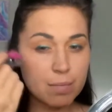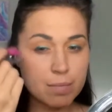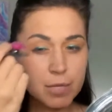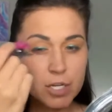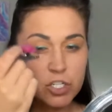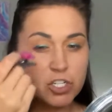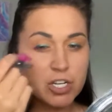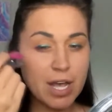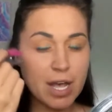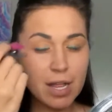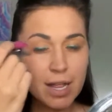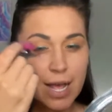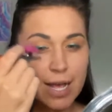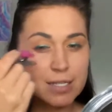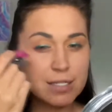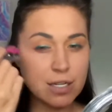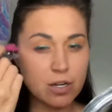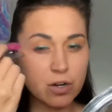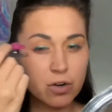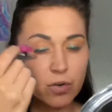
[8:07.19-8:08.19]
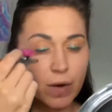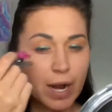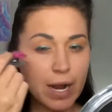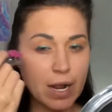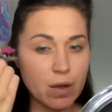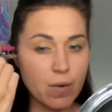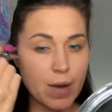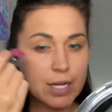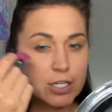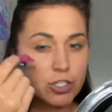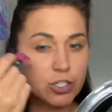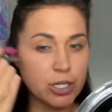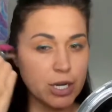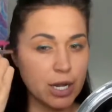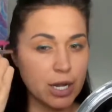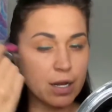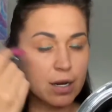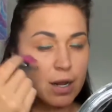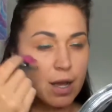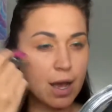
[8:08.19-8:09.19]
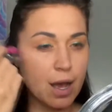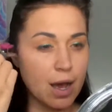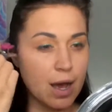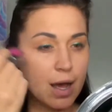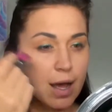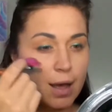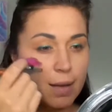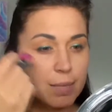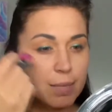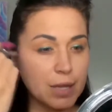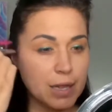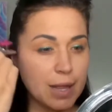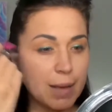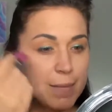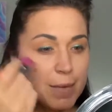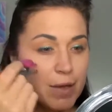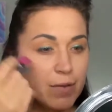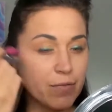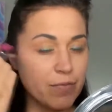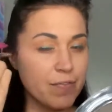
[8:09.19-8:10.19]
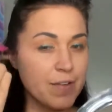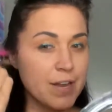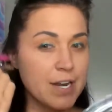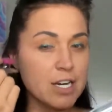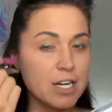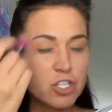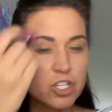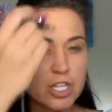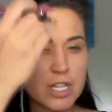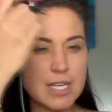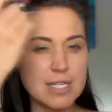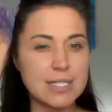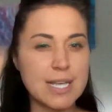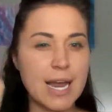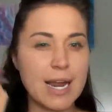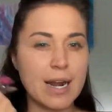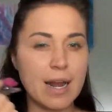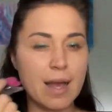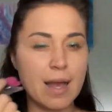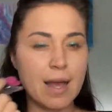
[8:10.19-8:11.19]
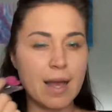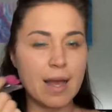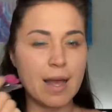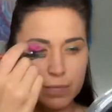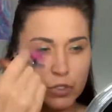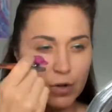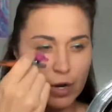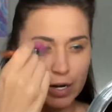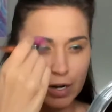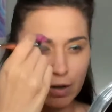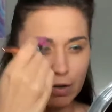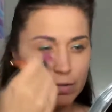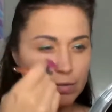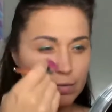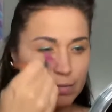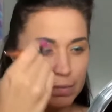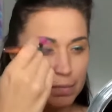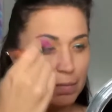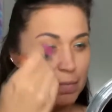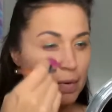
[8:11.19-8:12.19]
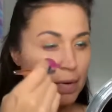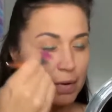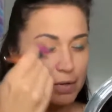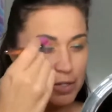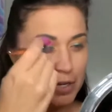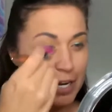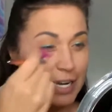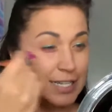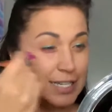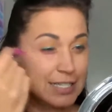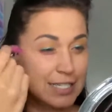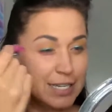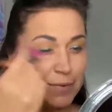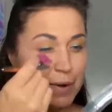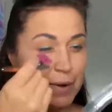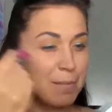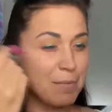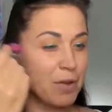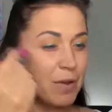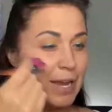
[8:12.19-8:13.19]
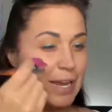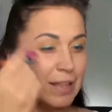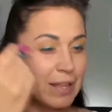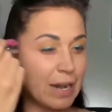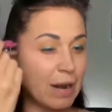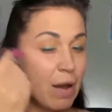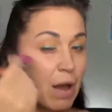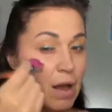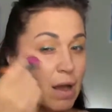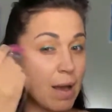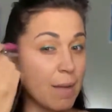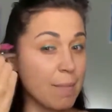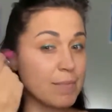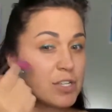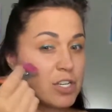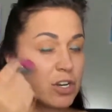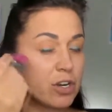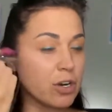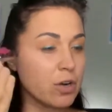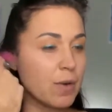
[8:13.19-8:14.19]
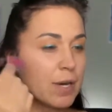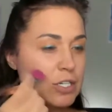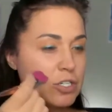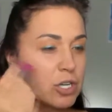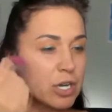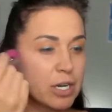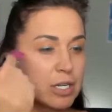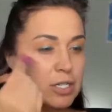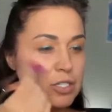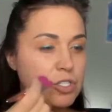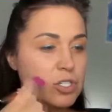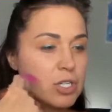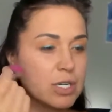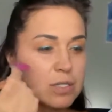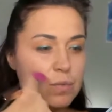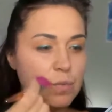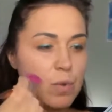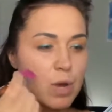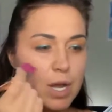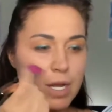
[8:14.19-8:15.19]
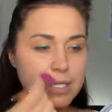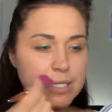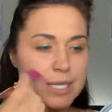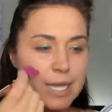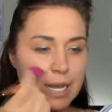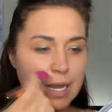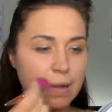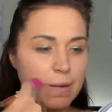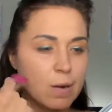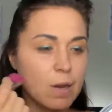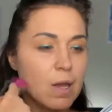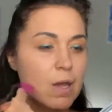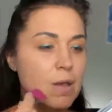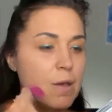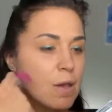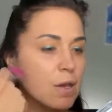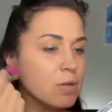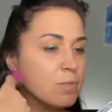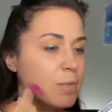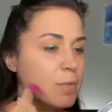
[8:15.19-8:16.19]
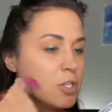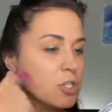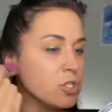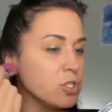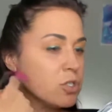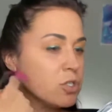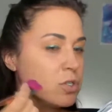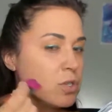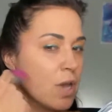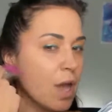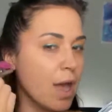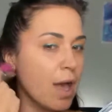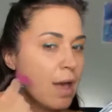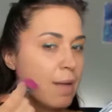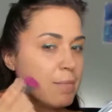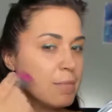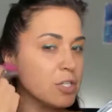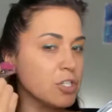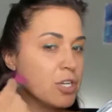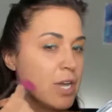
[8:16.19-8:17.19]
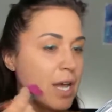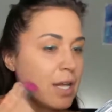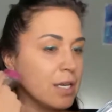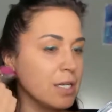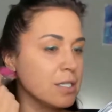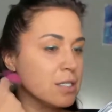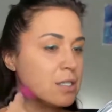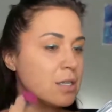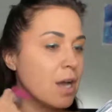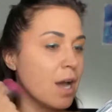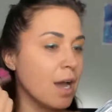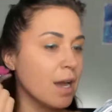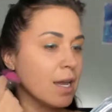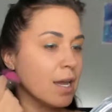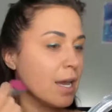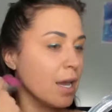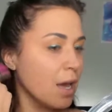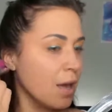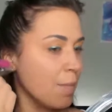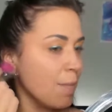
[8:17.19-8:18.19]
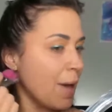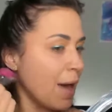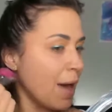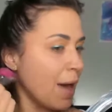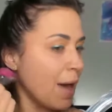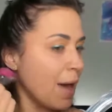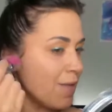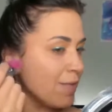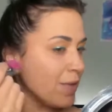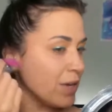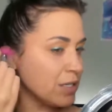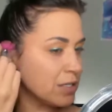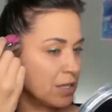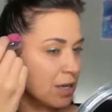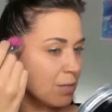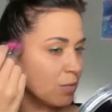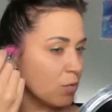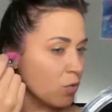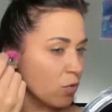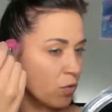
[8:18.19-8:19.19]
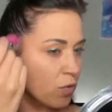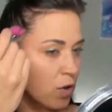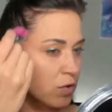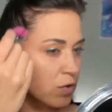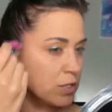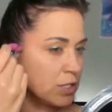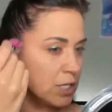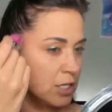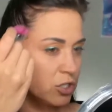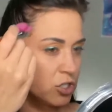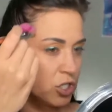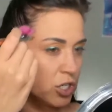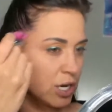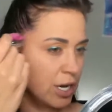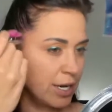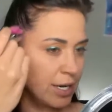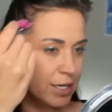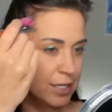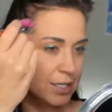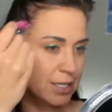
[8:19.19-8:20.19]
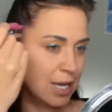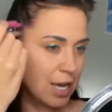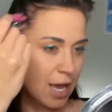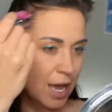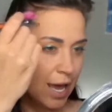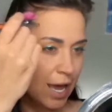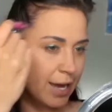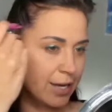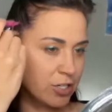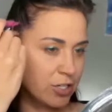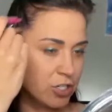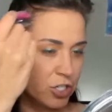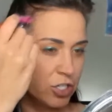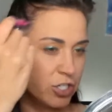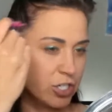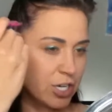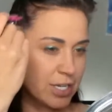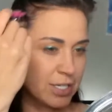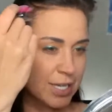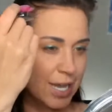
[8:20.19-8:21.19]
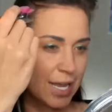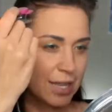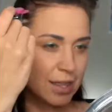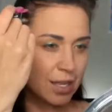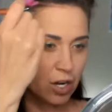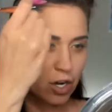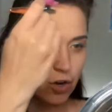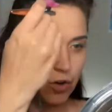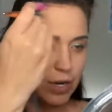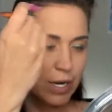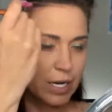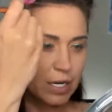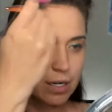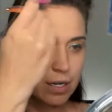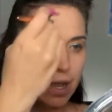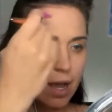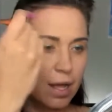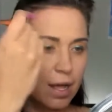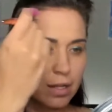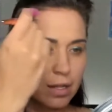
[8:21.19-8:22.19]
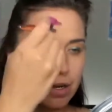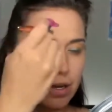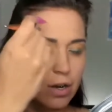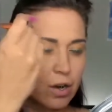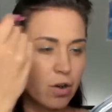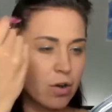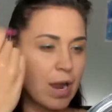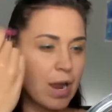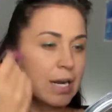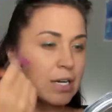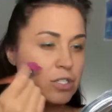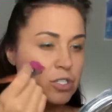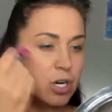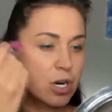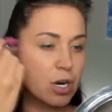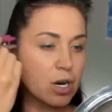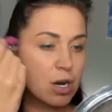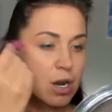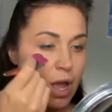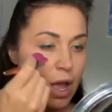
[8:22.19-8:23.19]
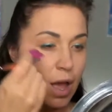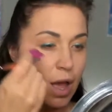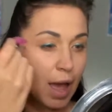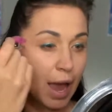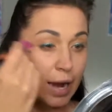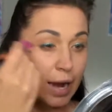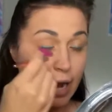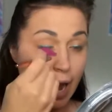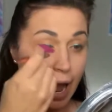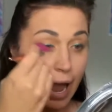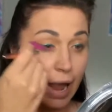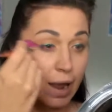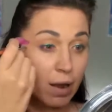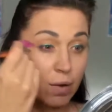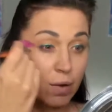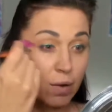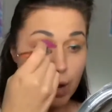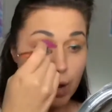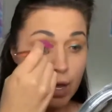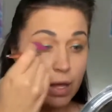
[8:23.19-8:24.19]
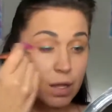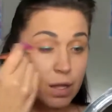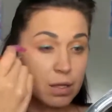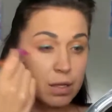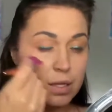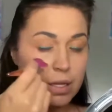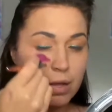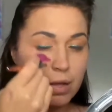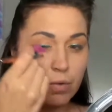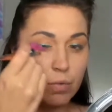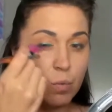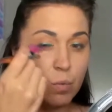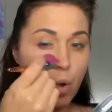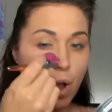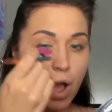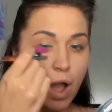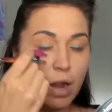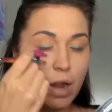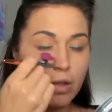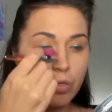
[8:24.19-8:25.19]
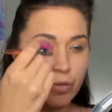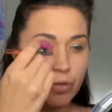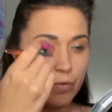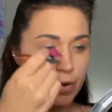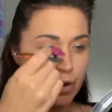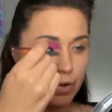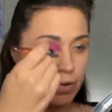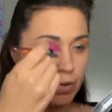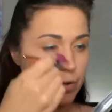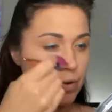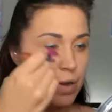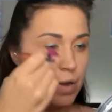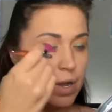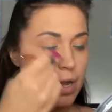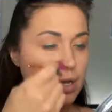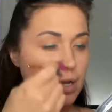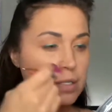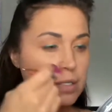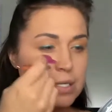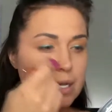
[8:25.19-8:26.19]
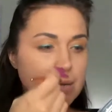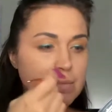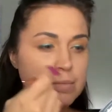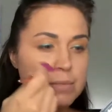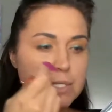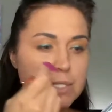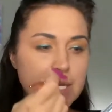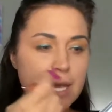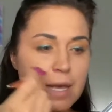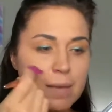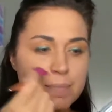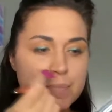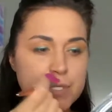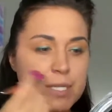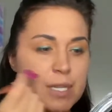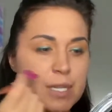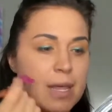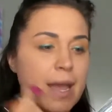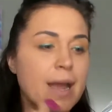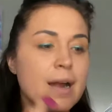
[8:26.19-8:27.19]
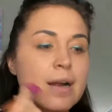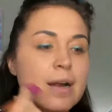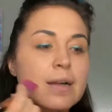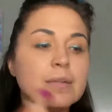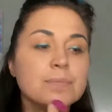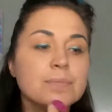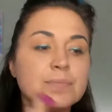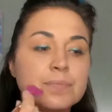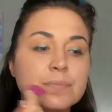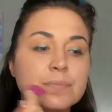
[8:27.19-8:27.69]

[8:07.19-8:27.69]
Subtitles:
Michelle has a great question. Let me finish this side up so I can see what I'm doing, and then I'll come to your question in just 1 second. Michelle is talking about having some rosy cheeks, and she just got the green color corrector, and I will walk through some tips there